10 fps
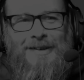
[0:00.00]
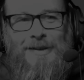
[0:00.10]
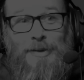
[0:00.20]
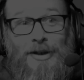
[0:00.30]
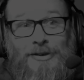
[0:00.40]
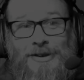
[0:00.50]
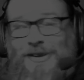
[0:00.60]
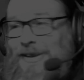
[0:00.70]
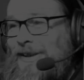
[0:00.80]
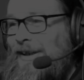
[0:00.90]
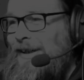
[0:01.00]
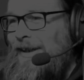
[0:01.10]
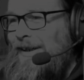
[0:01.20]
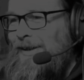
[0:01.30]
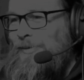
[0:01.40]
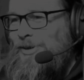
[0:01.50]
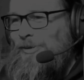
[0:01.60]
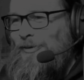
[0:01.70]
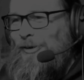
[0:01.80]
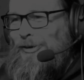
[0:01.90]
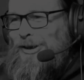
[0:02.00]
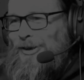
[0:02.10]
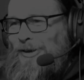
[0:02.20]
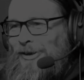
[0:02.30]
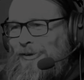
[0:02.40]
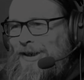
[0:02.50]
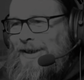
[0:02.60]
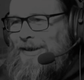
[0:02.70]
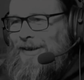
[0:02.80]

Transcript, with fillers: I'm an artist. Uh, um, some of you already know that already.